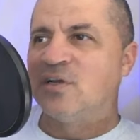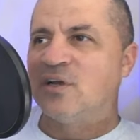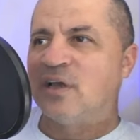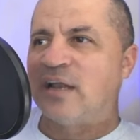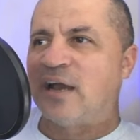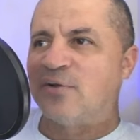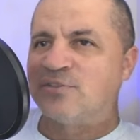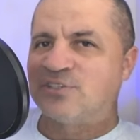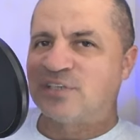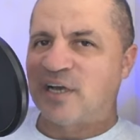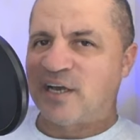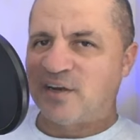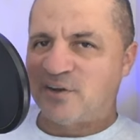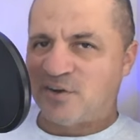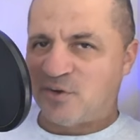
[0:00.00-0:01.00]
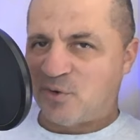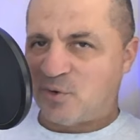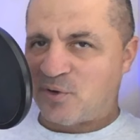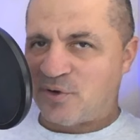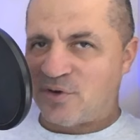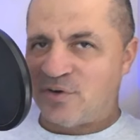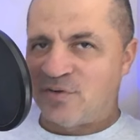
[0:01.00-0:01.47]
an outsider
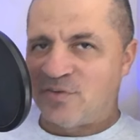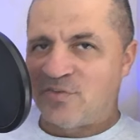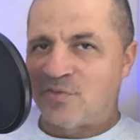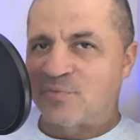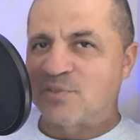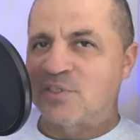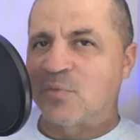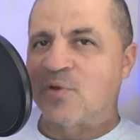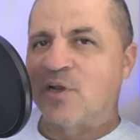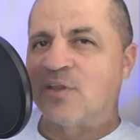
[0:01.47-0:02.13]
or from someone